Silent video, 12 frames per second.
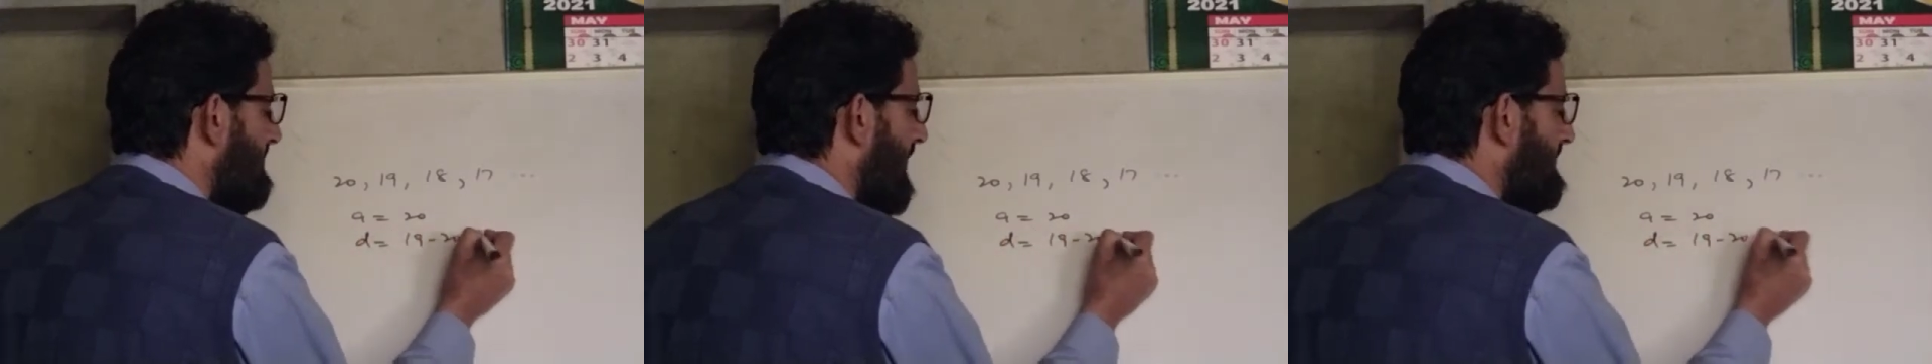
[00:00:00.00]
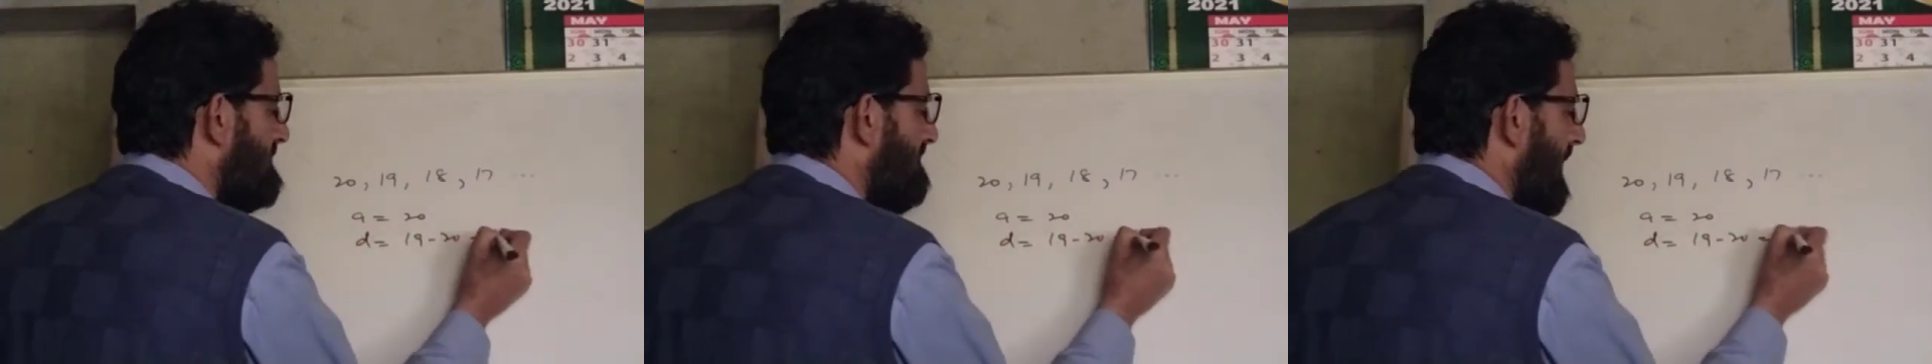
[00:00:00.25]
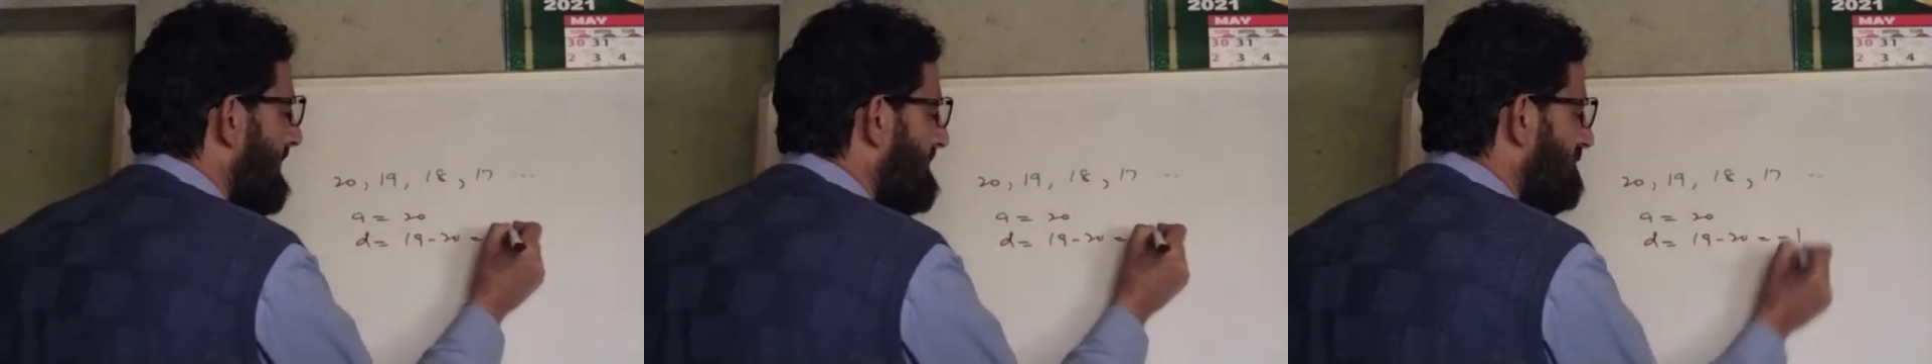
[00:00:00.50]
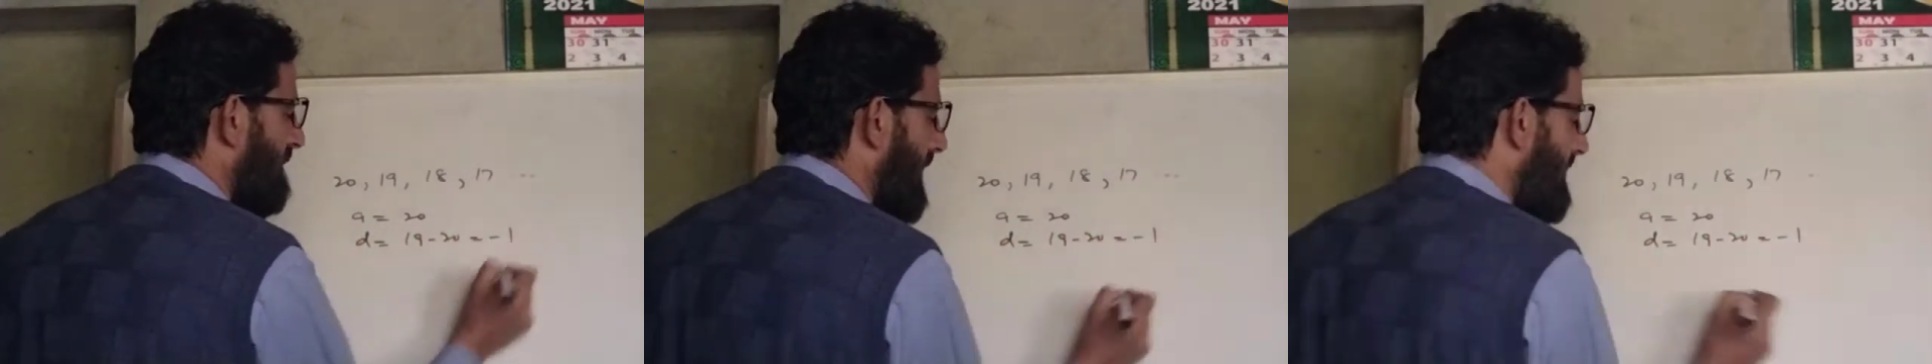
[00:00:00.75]
that is
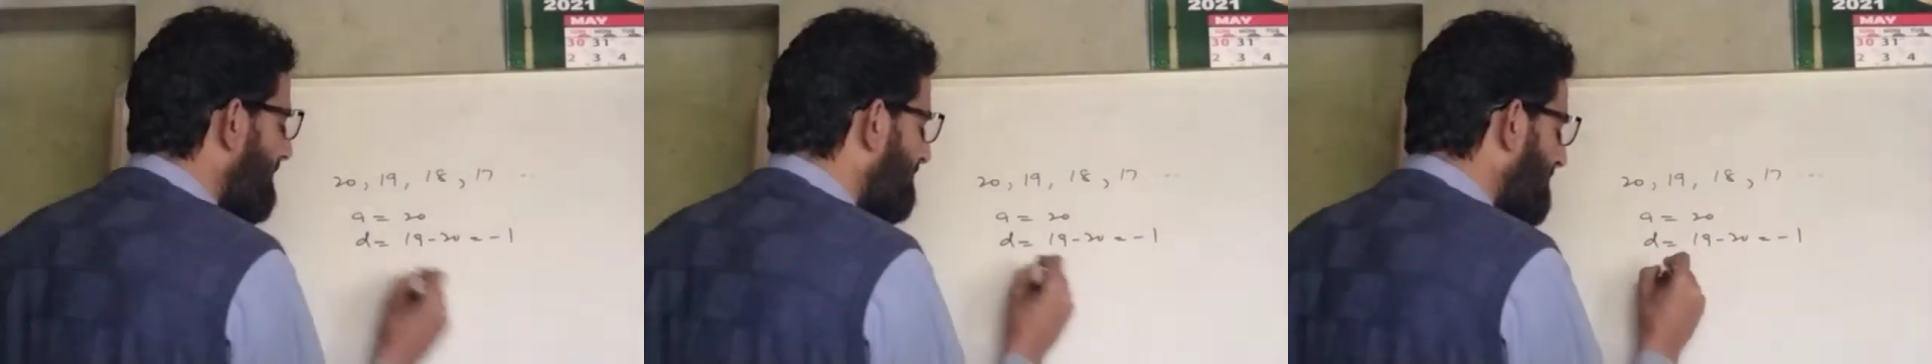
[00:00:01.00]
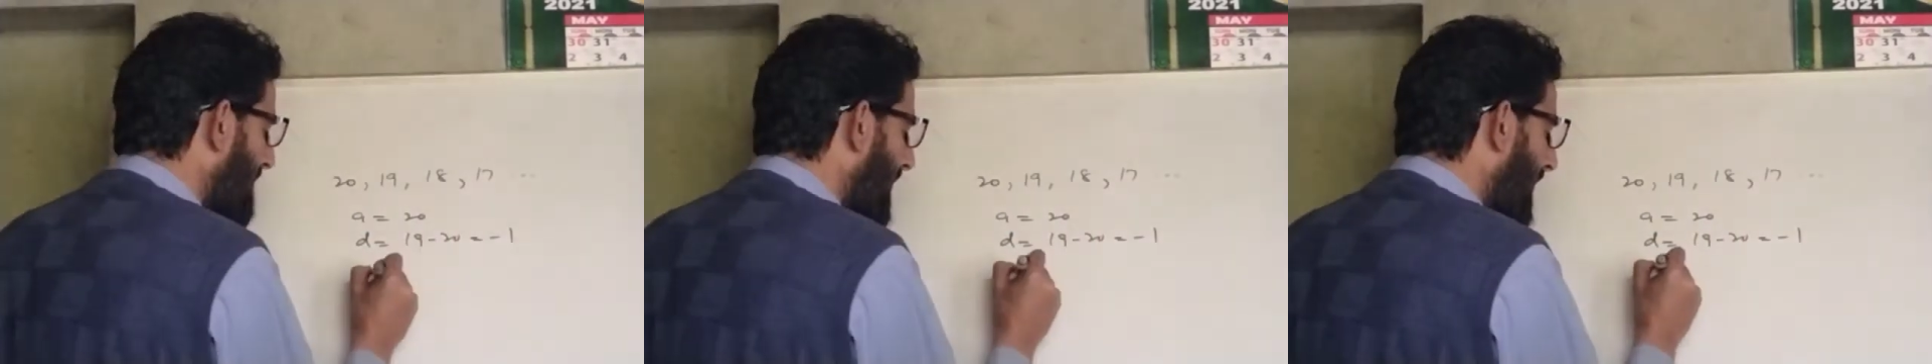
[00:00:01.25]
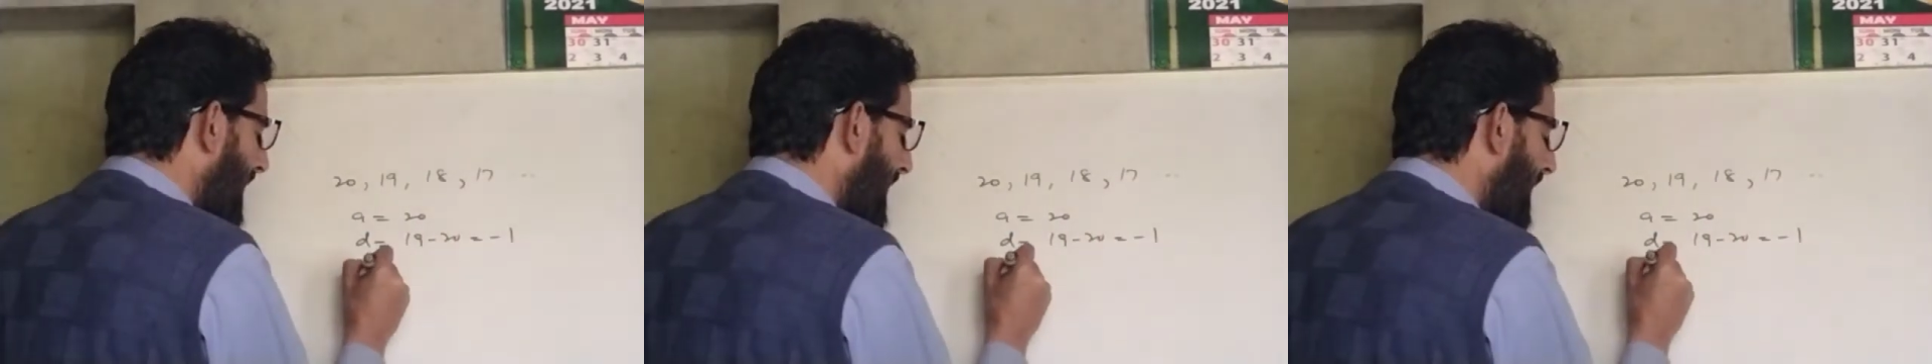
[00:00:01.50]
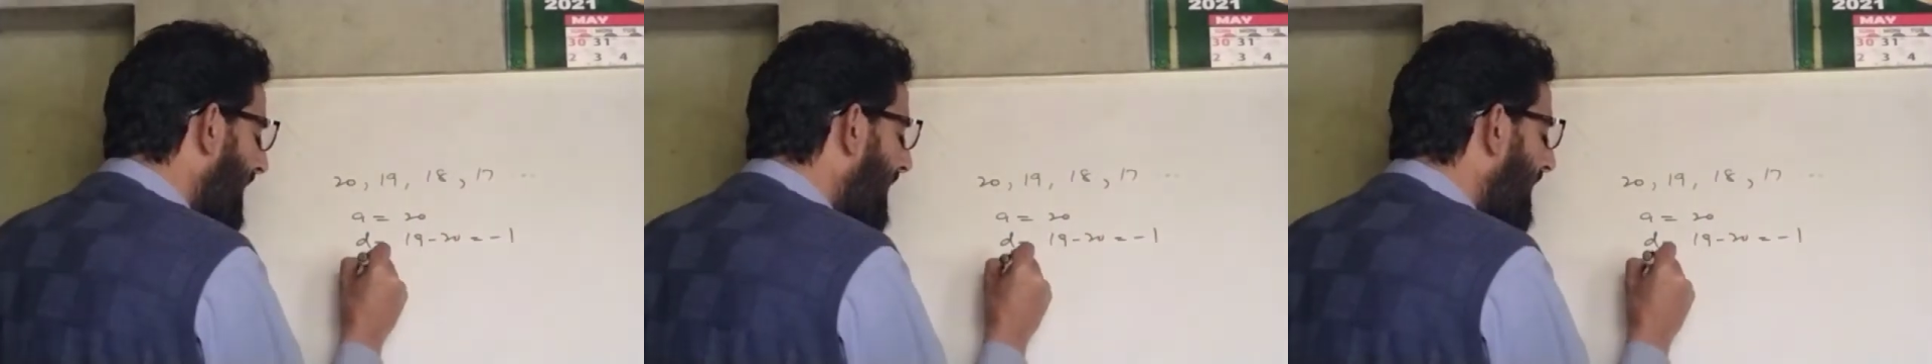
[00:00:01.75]
minus 1.
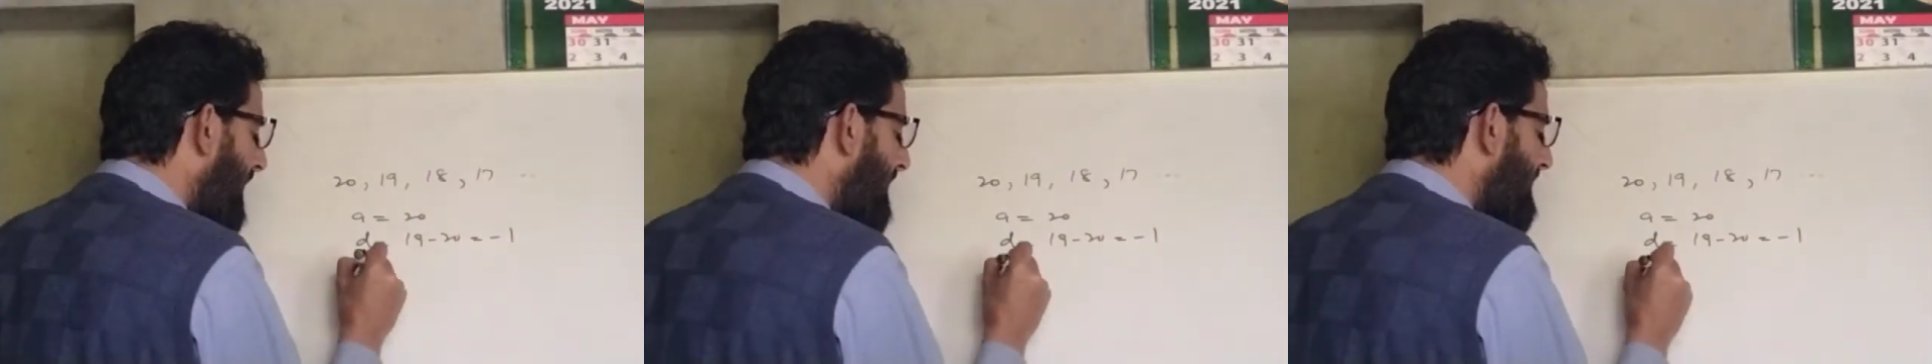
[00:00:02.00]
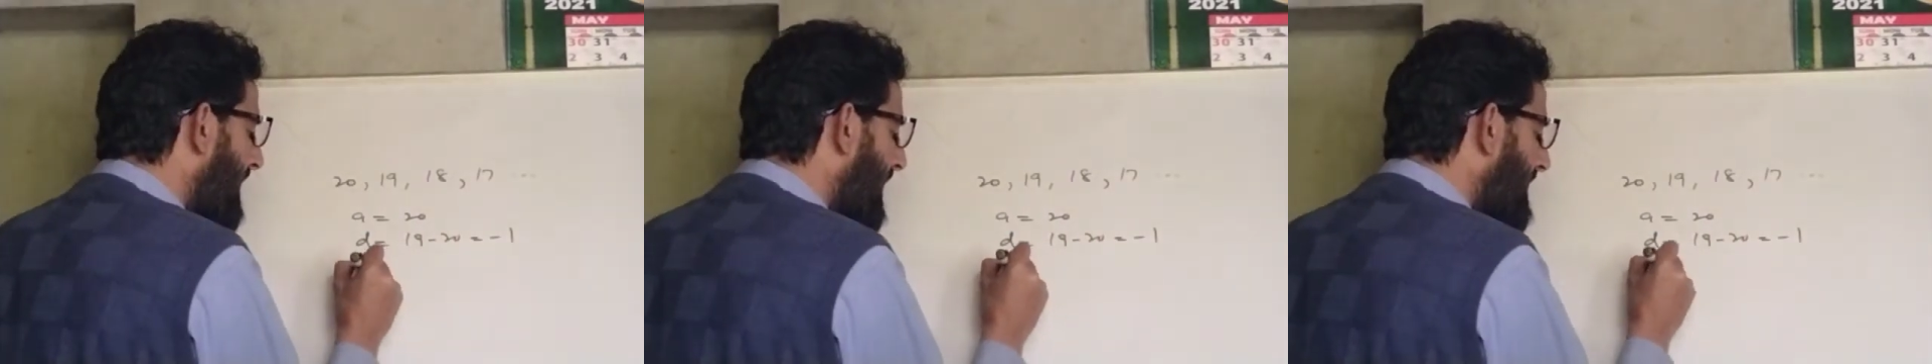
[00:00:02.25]
And